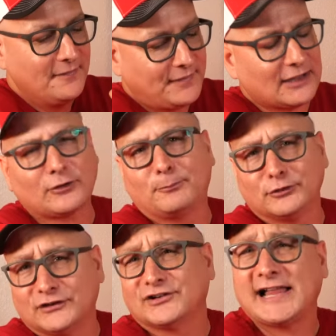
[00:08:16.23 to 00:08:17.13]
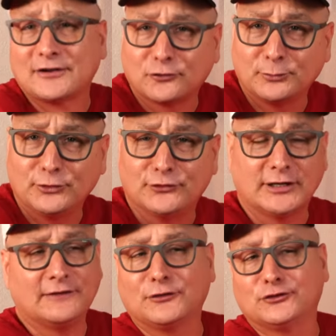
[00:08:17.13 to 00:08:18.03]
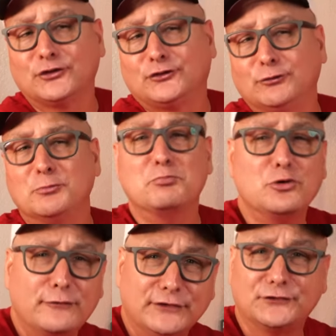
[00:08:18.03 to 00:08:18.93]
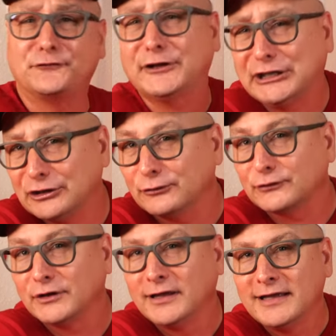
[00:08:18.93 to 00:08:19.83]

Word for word: That's where I put this classical music. If you're just doing movies, videos,